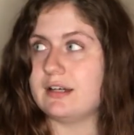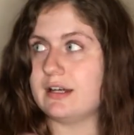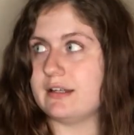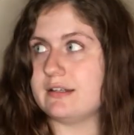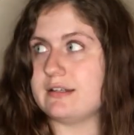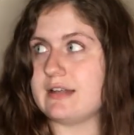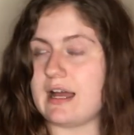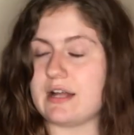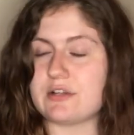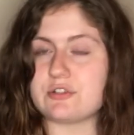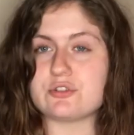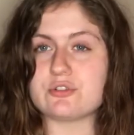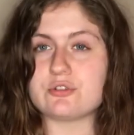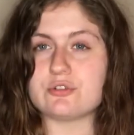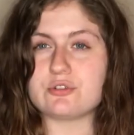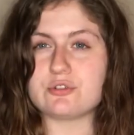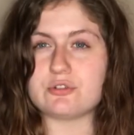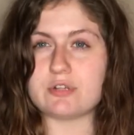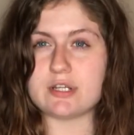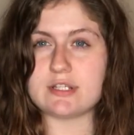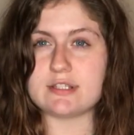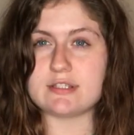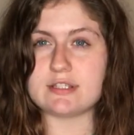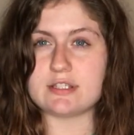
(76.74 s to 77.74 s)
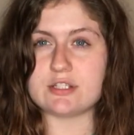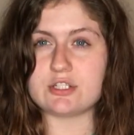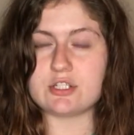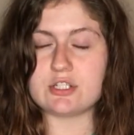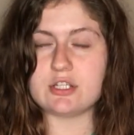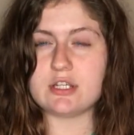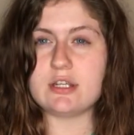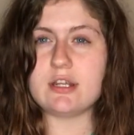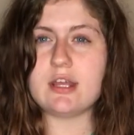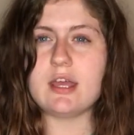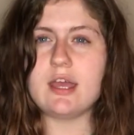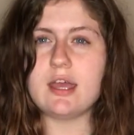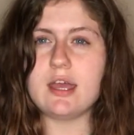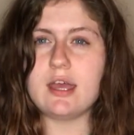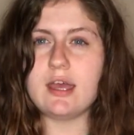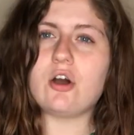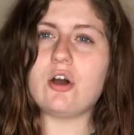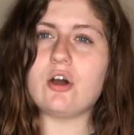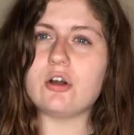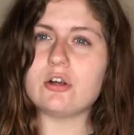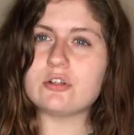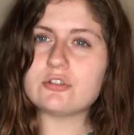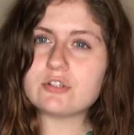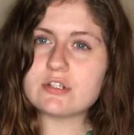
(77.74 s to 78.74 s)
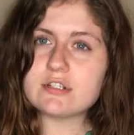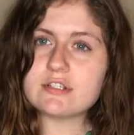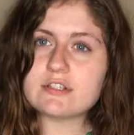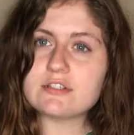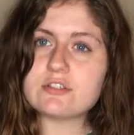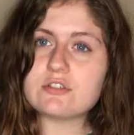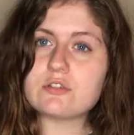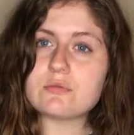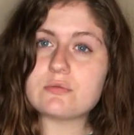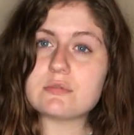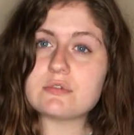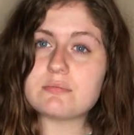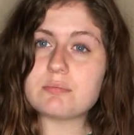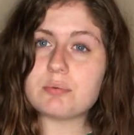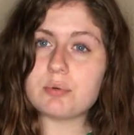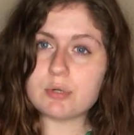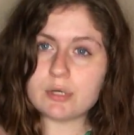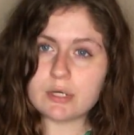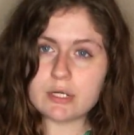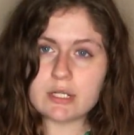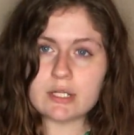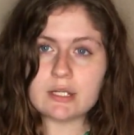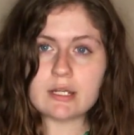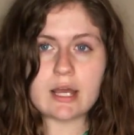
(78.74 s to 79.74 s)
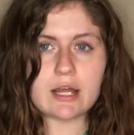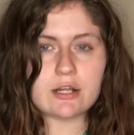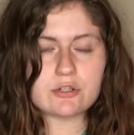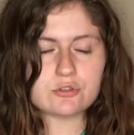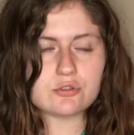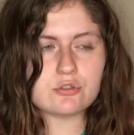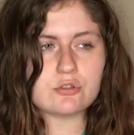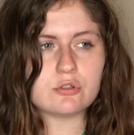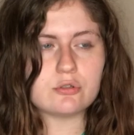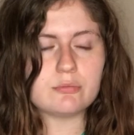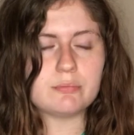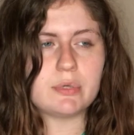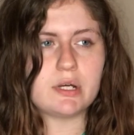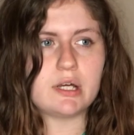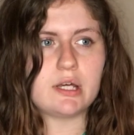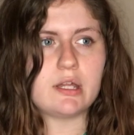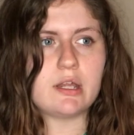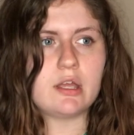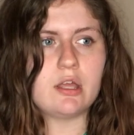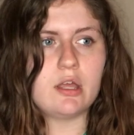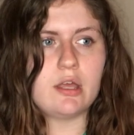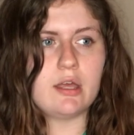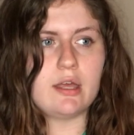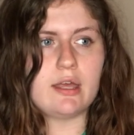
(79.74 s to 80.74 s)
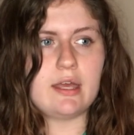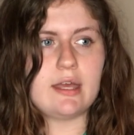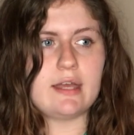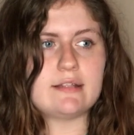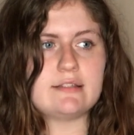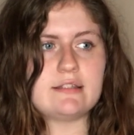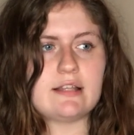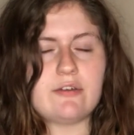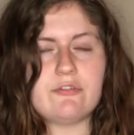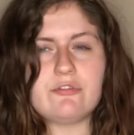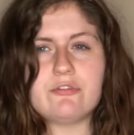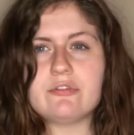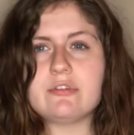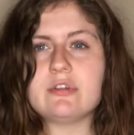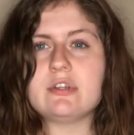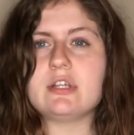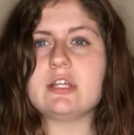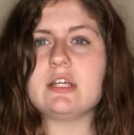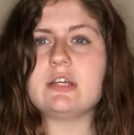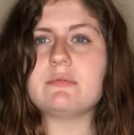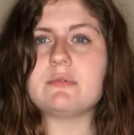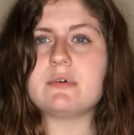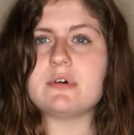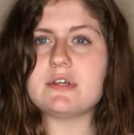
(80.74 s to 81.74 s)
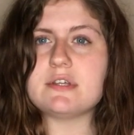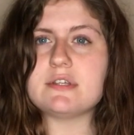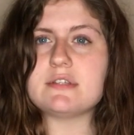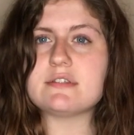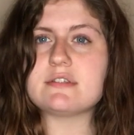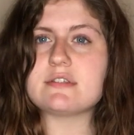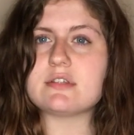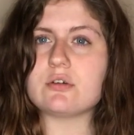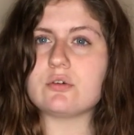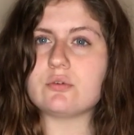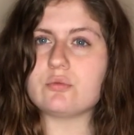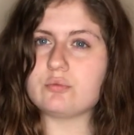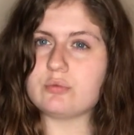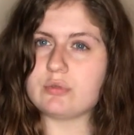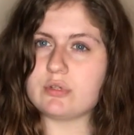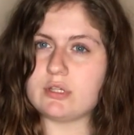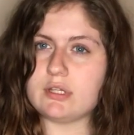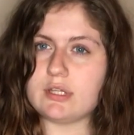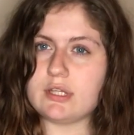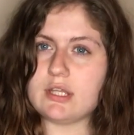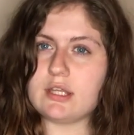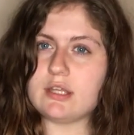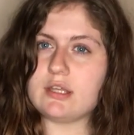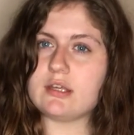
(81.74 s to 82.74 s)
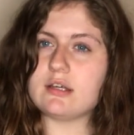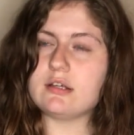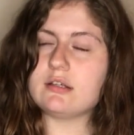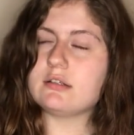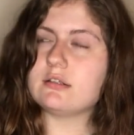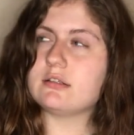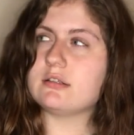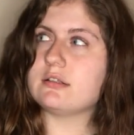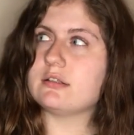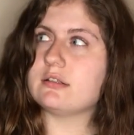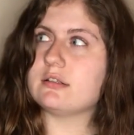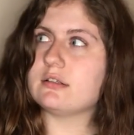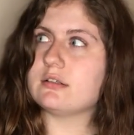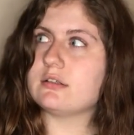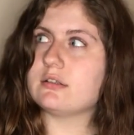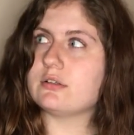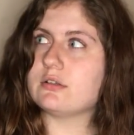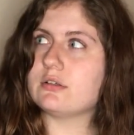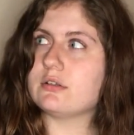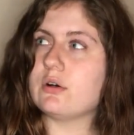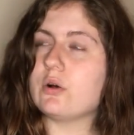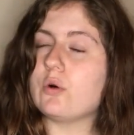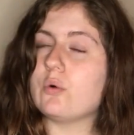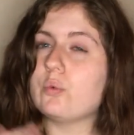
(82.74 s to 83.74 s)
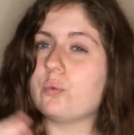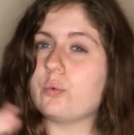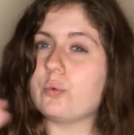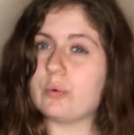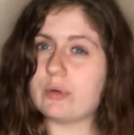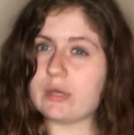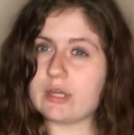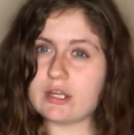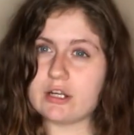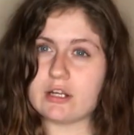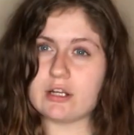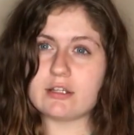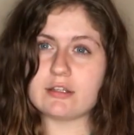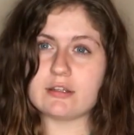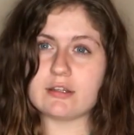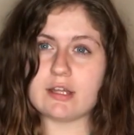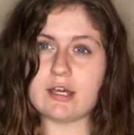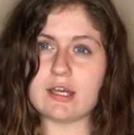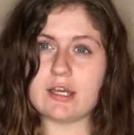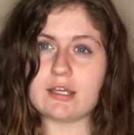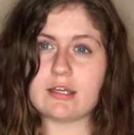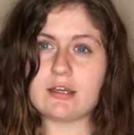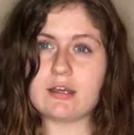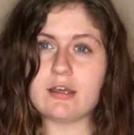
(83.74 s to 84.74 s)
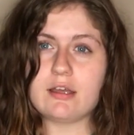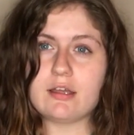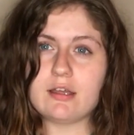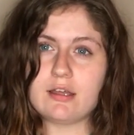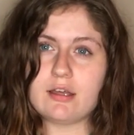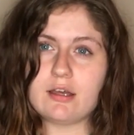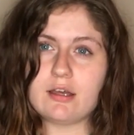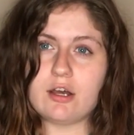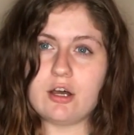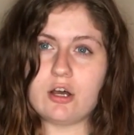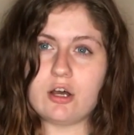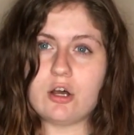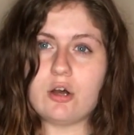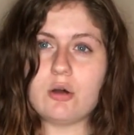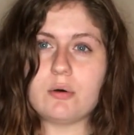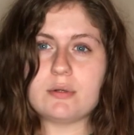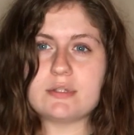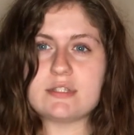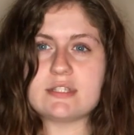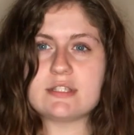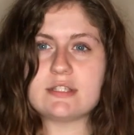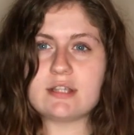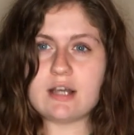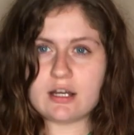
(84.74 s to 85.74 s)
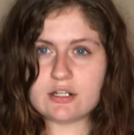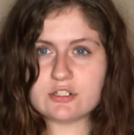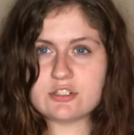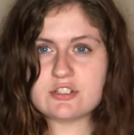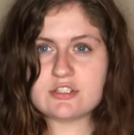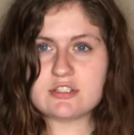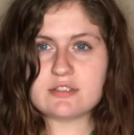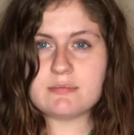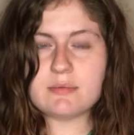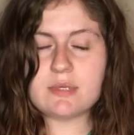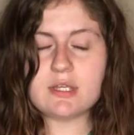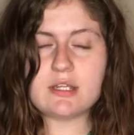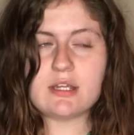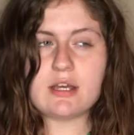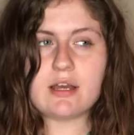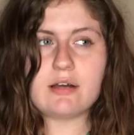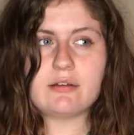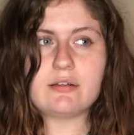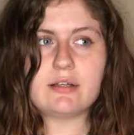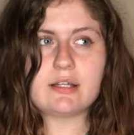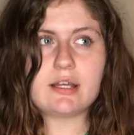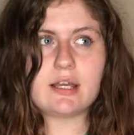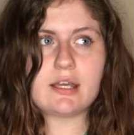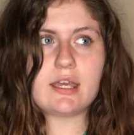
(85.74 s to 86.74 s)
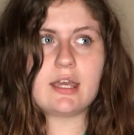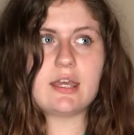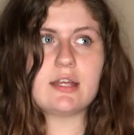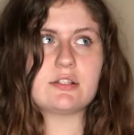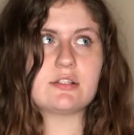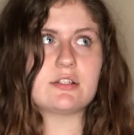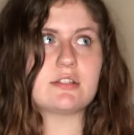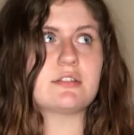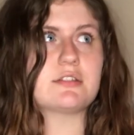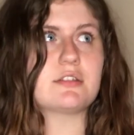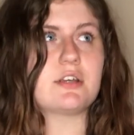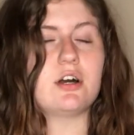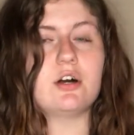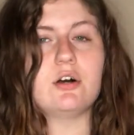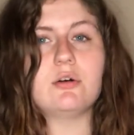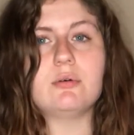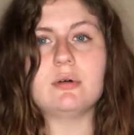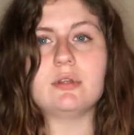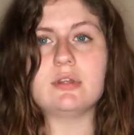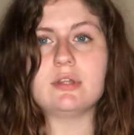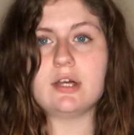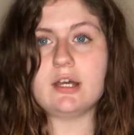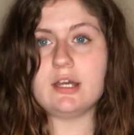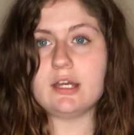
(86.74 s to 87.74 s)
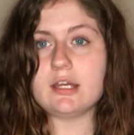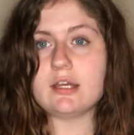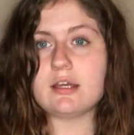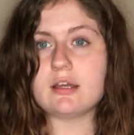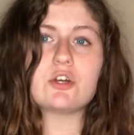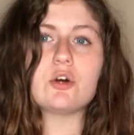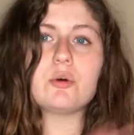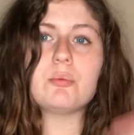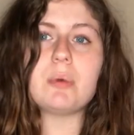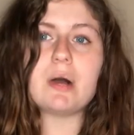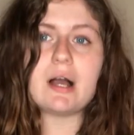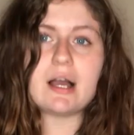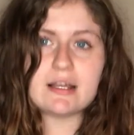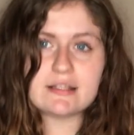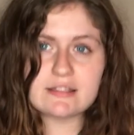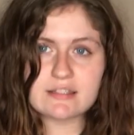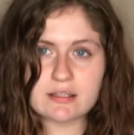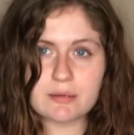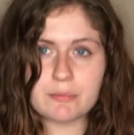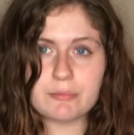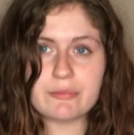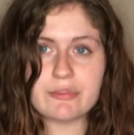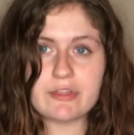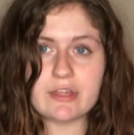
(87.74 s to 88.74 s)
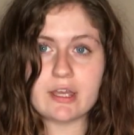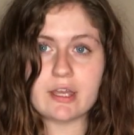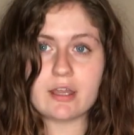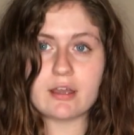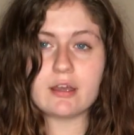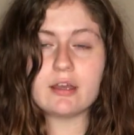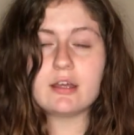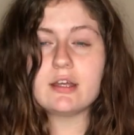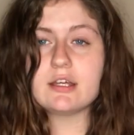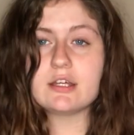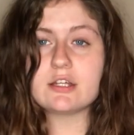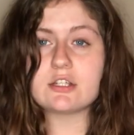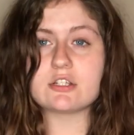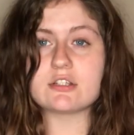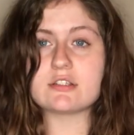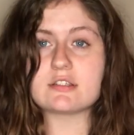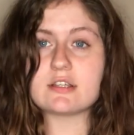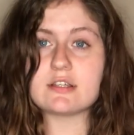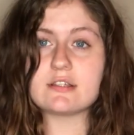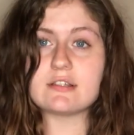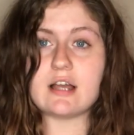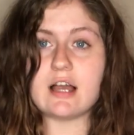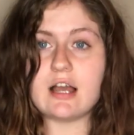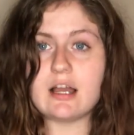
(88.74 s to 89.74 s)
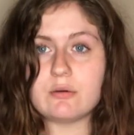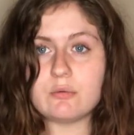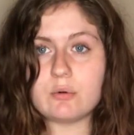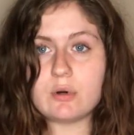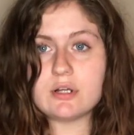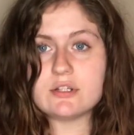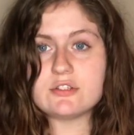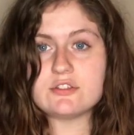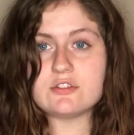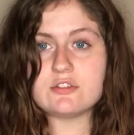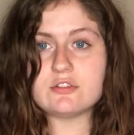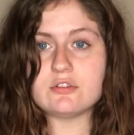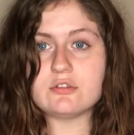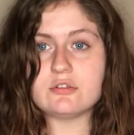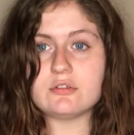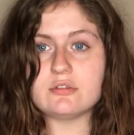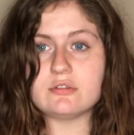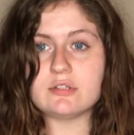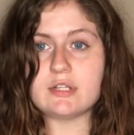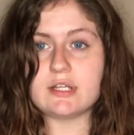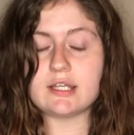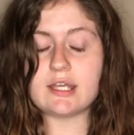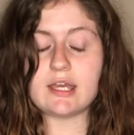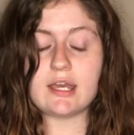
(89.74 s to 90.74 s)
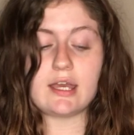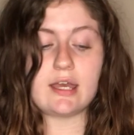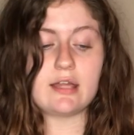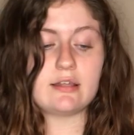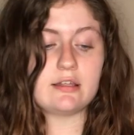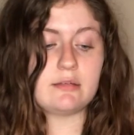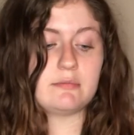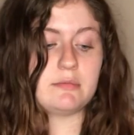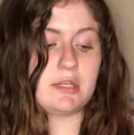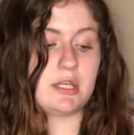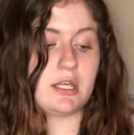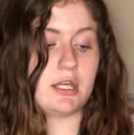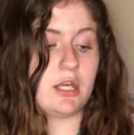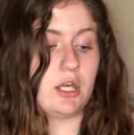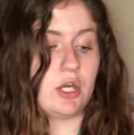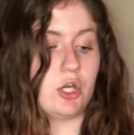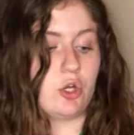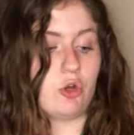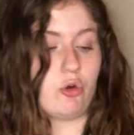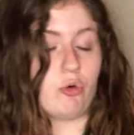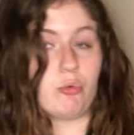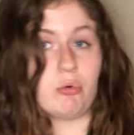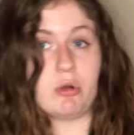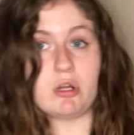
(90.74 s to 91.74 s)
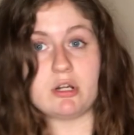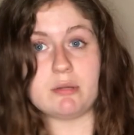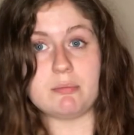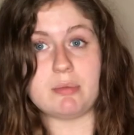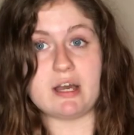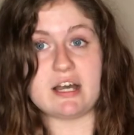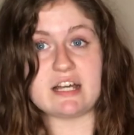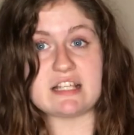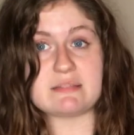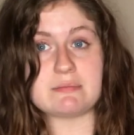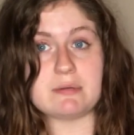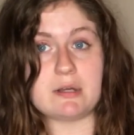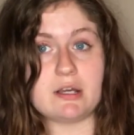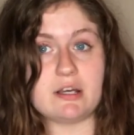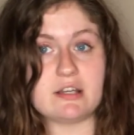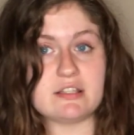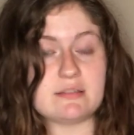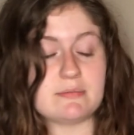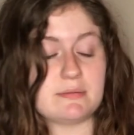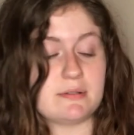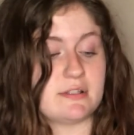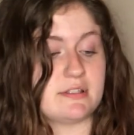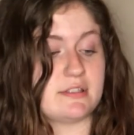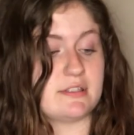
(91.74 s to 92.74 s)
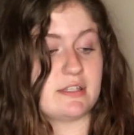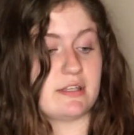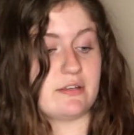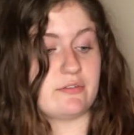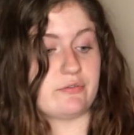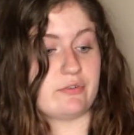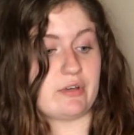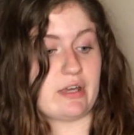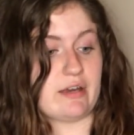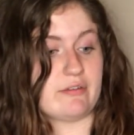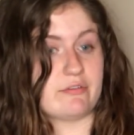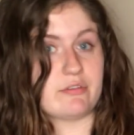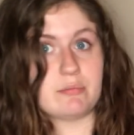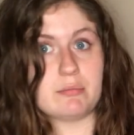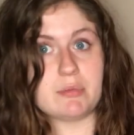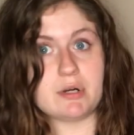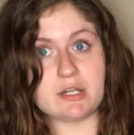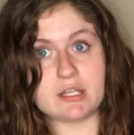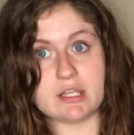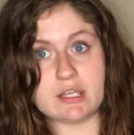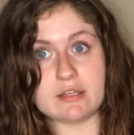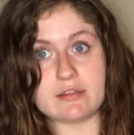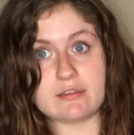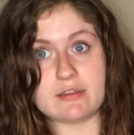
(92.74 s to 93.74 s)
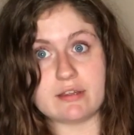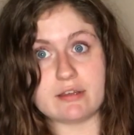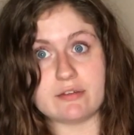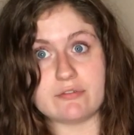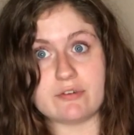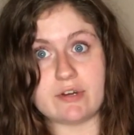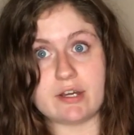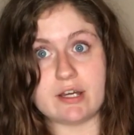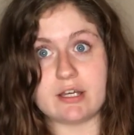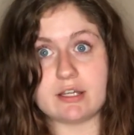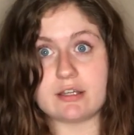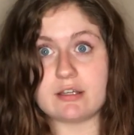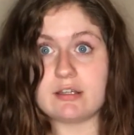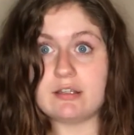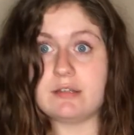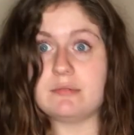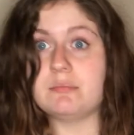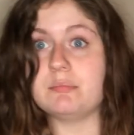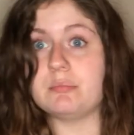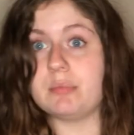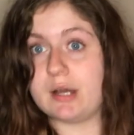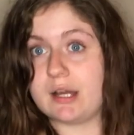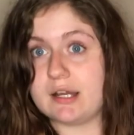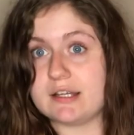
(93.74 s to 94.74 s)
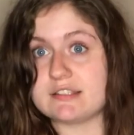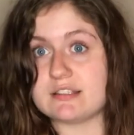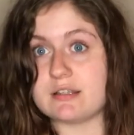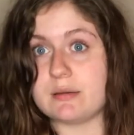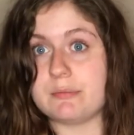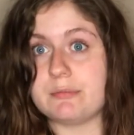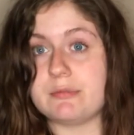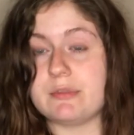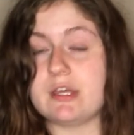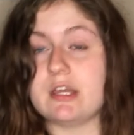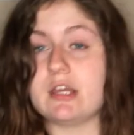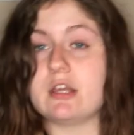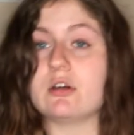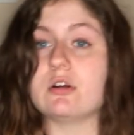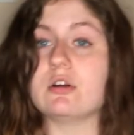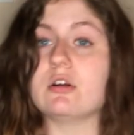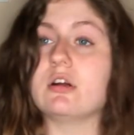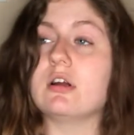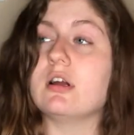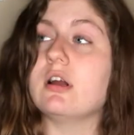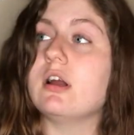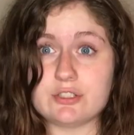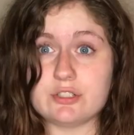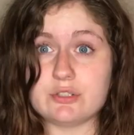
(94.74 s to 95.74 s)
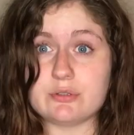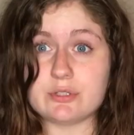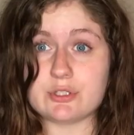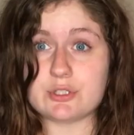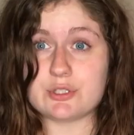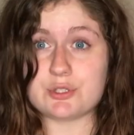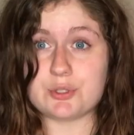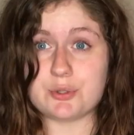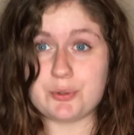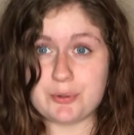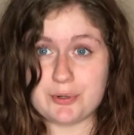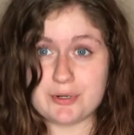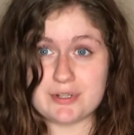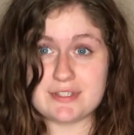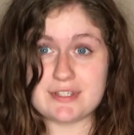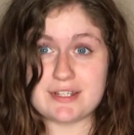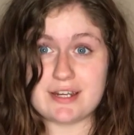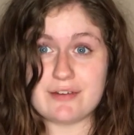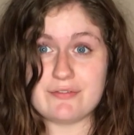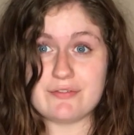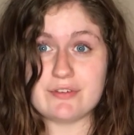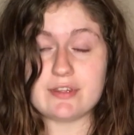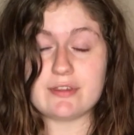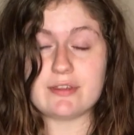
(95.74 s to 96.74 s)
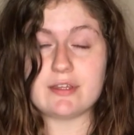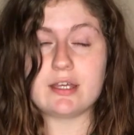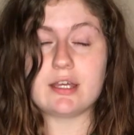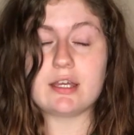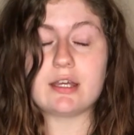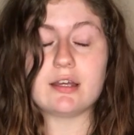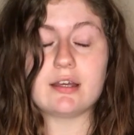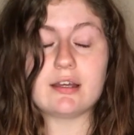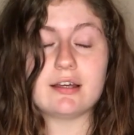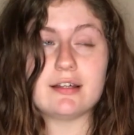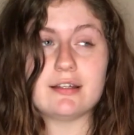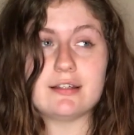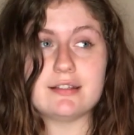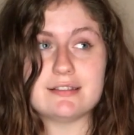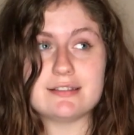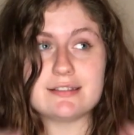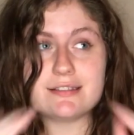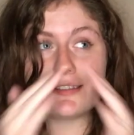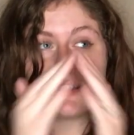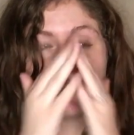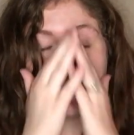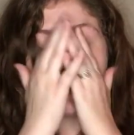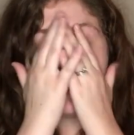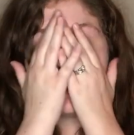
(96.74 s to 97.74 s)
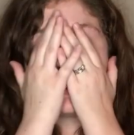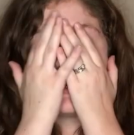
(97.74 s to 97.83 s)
a natural transition. Our transition was pretty natural, but it definitely was really weird, like, oh, it's not just me now, like I can't just go and like go buy something just because I want to, like, hey, let me run it past my husband, see if we have the money, if I can buy something, or doing chores and everything, because